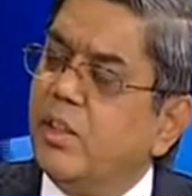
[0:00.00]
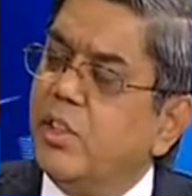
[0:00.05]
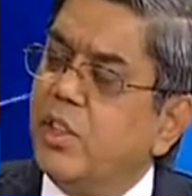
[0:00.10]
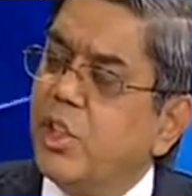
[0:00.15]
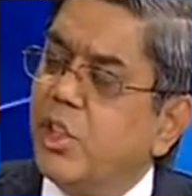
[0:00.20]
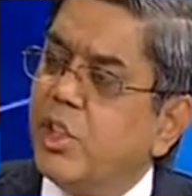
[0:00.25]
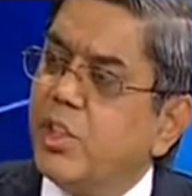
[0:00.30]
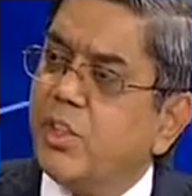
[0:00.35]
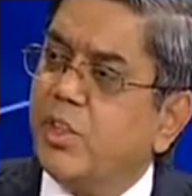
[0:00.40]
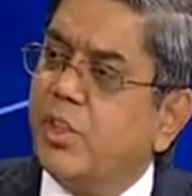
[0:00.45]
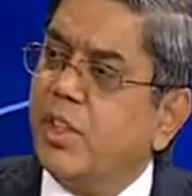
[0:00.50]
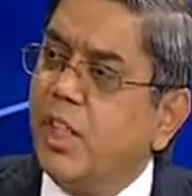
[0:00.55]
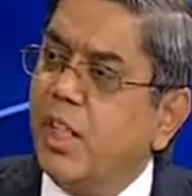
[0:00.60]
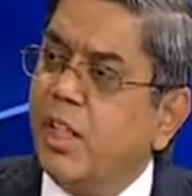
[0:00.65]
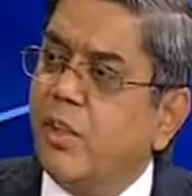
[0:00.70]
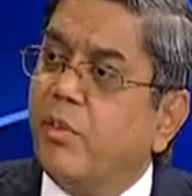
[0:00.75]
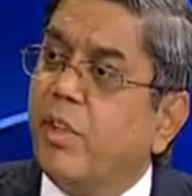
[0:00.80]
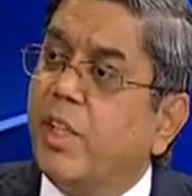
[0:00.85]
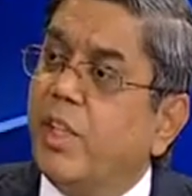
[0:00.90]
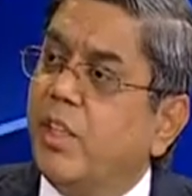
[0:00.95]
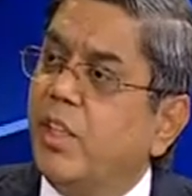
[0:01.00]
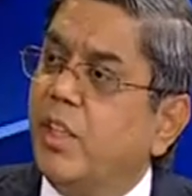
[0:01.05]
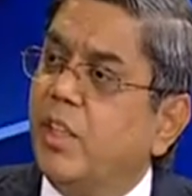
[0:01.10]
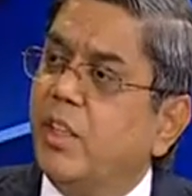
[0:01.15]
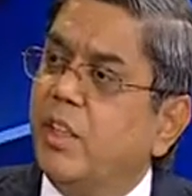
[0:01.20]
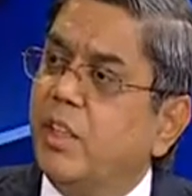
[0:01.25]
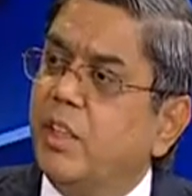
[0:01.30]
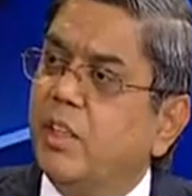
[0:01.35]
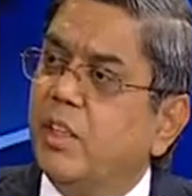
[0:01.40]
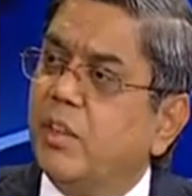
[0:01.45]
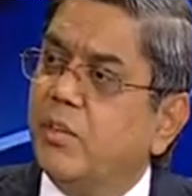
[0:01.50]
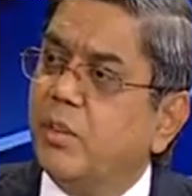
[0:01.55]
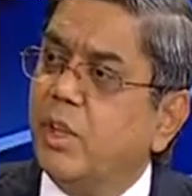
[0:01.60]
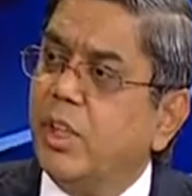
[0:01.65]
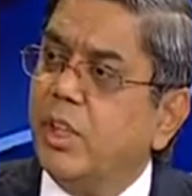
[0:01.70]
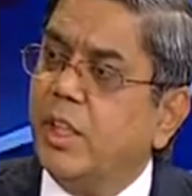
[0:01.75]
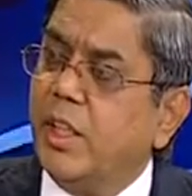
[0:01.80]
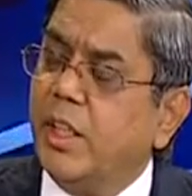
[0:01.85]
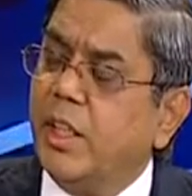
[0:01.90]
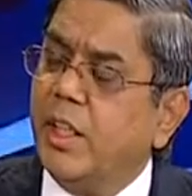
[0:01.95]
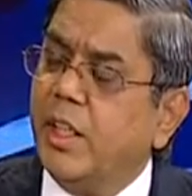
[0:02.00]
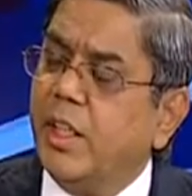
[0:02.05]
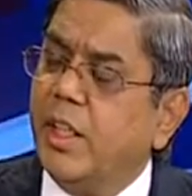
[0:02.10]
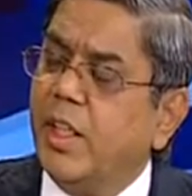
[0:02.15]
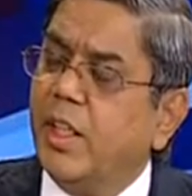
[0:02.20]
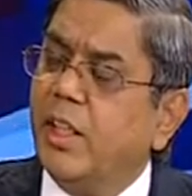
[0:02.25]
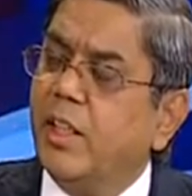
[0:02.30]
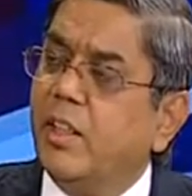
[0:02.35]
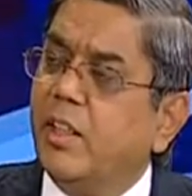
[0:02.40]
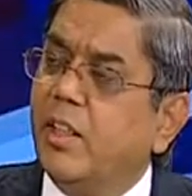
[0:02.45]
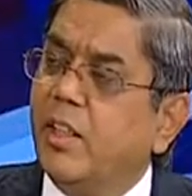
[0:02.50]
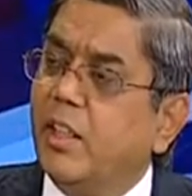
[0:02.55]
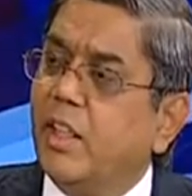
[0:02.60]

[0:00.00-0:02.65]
Just they are waiting in India